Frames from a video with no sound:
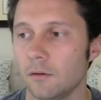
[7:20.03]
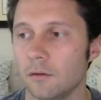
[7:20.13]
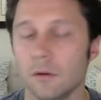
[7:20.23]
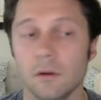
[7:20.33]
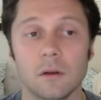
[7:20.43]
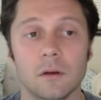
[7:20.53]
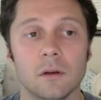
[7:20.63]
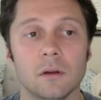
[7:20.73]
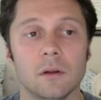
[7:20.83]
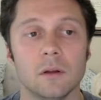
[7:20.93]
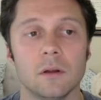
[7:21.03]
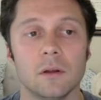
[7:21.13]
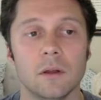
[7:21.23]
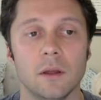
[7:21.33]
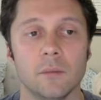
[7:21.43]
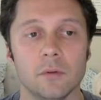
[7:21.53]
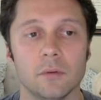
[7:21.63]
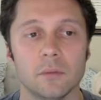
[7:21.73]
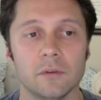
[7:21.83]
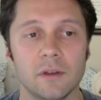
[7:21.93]
And
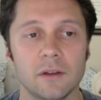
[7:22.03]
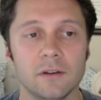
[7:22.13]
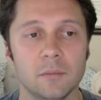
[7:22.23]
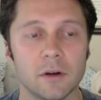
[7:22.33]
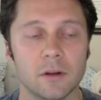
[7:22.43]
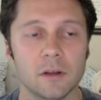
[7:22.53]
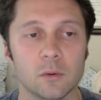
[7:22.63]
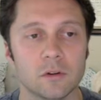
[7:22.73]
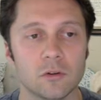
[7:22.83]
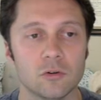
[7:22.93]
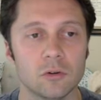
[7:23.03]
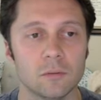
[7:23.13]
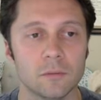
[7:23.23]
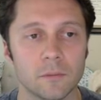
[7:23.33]
we'll set debug equal to true.